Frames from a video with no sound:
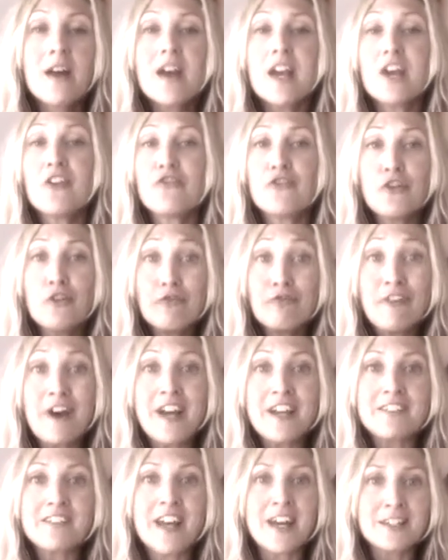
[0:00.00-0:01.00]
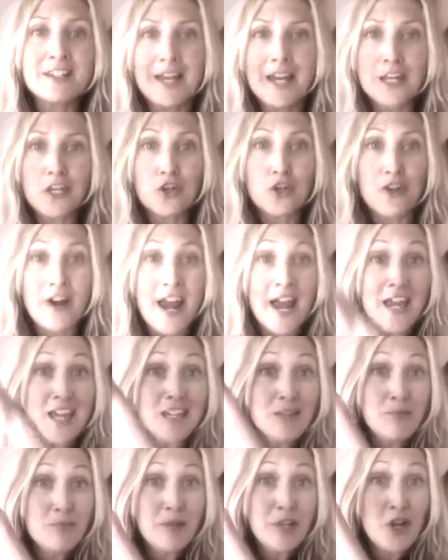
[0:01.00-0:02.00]
If you find that like your A
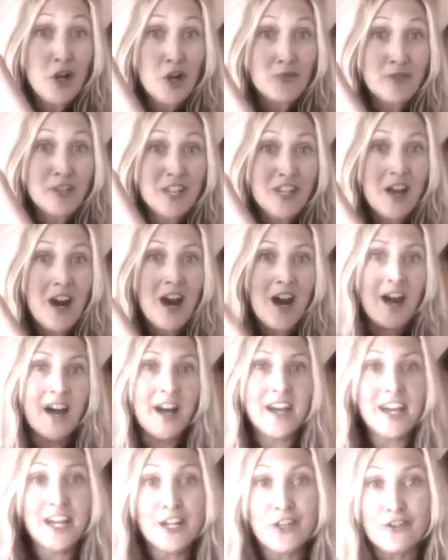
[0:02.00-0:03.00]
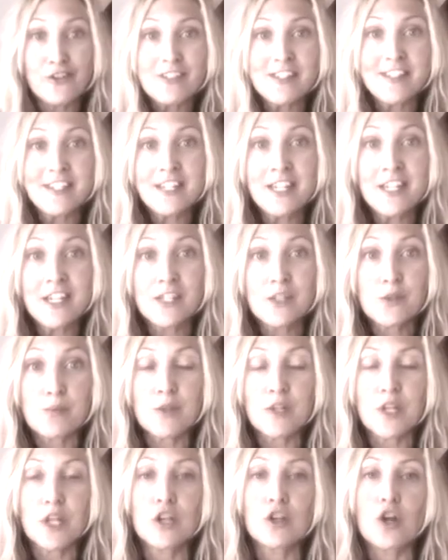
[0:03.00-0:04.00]
and B are really high and your C is
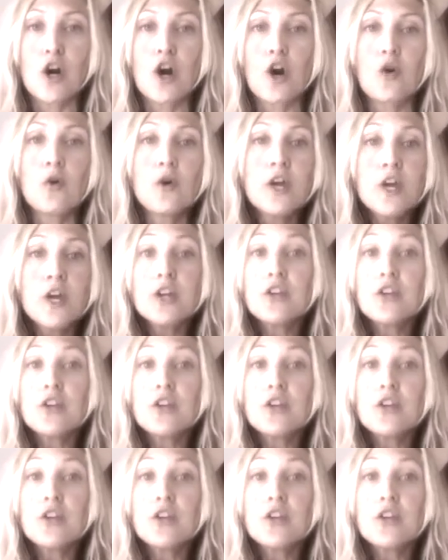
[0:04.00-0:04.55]
really low,